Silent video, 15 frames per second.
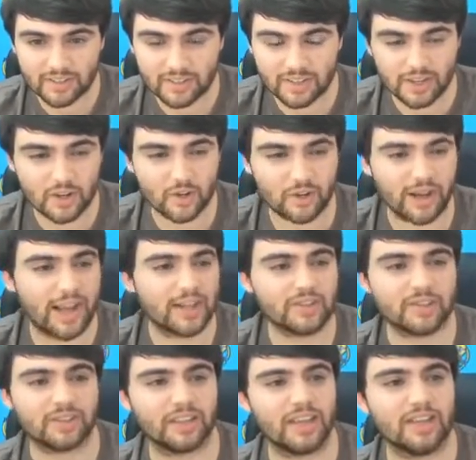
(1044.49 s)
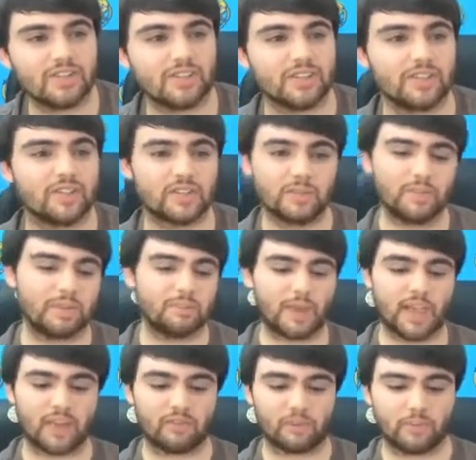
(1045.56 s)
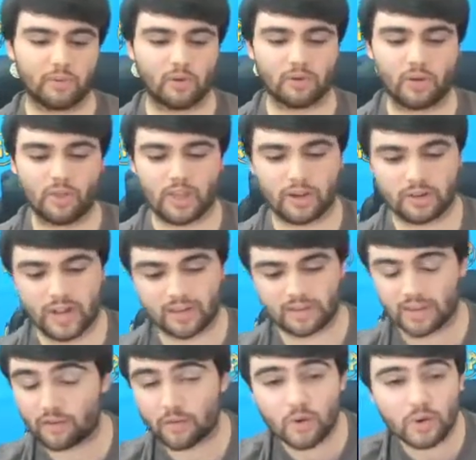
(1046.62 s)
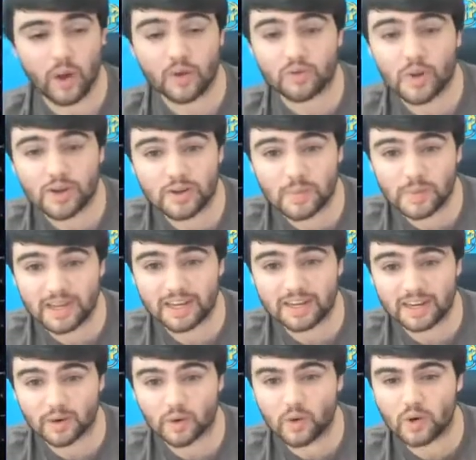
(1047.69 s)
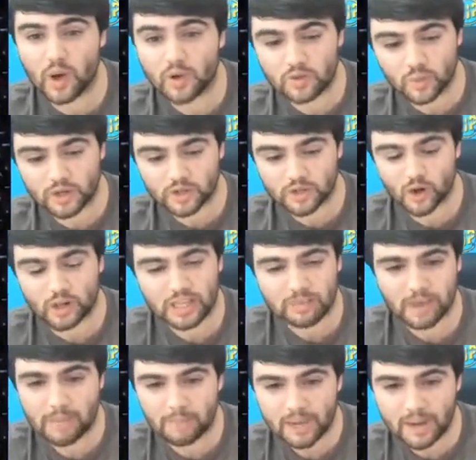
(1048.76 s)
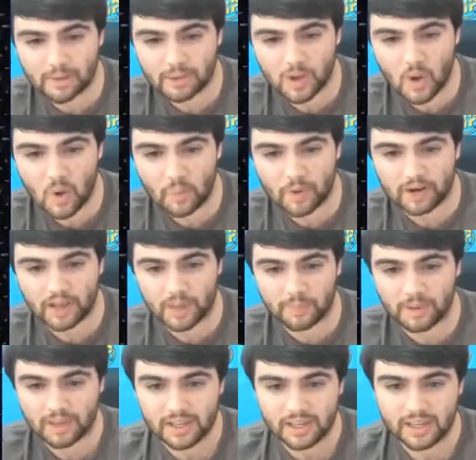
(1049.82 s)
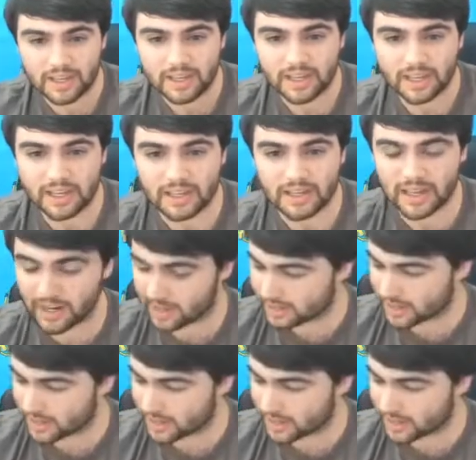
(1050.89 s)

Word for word: Congratulations to McMahon for pulling all that great stuff. Who knows what could be in here? Who knows what Charlie might be able to open up in here?